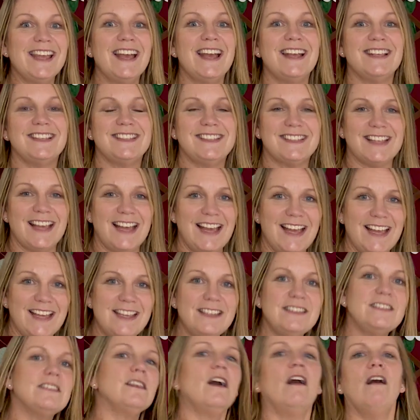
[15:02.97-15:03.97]

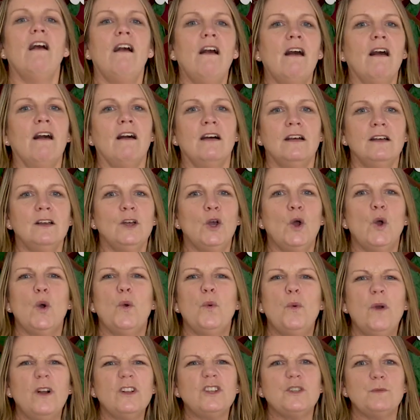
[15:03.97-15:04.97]
says,
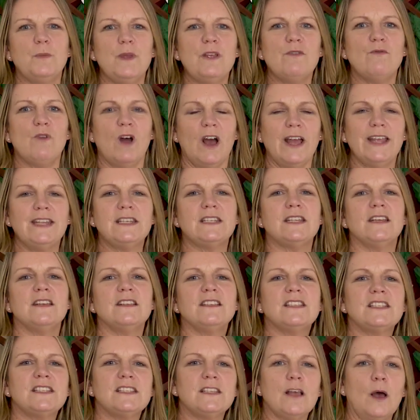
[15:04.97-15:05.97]
watch me write
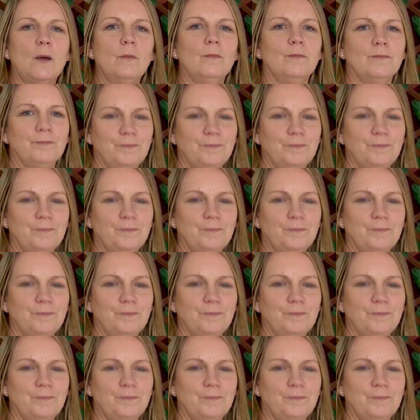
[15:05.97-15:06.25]
some.